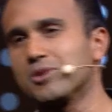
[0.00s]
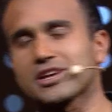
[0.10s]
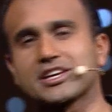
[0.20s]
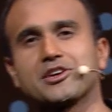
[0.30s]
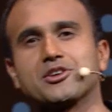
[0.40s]

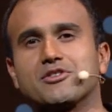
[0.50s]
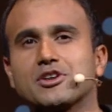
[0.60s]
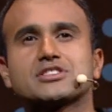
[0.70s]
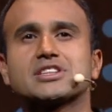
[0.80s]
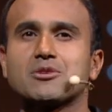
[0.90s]
work at a
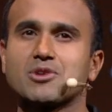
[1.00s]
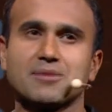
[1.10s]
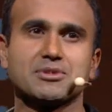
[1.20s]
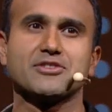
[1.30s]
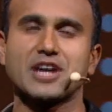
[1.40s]
university where
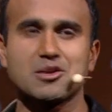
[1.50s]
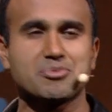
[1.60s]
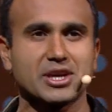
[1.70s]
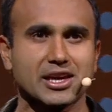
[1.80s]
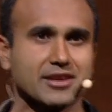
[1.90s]
I'm
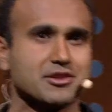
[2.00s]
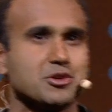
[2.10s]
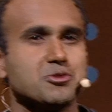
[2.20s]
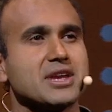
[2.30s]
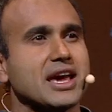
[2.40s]
developing a
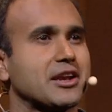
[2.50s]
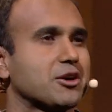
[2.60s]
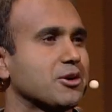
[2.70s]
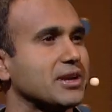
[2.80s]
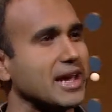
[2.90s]
new
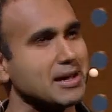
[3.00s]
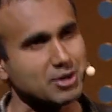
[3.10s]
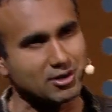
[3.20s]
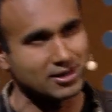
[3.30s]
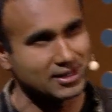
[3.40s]
nano
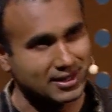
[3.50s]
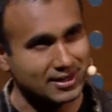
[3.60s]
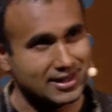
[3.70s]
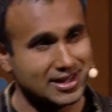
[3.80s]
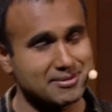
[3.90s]
enamel,
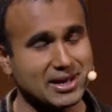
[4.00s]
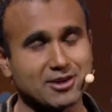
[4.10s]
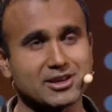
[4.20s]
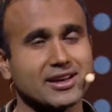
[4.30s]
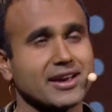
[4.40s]

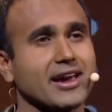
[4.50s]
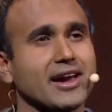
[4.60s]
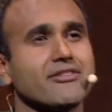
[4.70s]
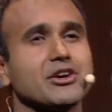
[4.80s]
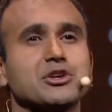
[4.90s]
how could I
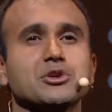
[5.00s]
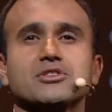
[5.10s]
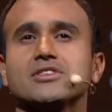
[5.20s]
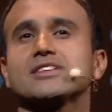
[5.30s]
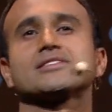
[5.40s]
ever
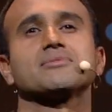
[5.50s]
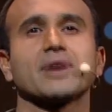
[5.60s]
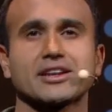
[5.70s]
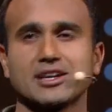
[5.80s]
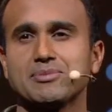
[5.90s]
use this in
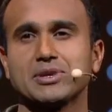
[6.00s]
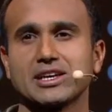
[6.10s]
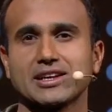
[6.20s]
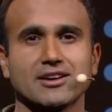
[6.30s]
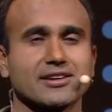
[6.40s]
my
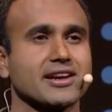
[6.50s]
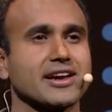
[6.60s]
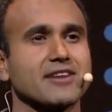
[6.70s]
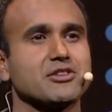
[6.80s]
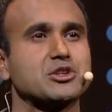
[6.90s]
company? And how could I
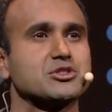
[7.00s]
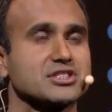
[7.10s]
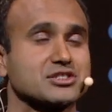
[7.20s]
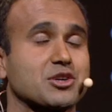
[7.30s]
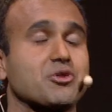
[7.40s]
ever use this to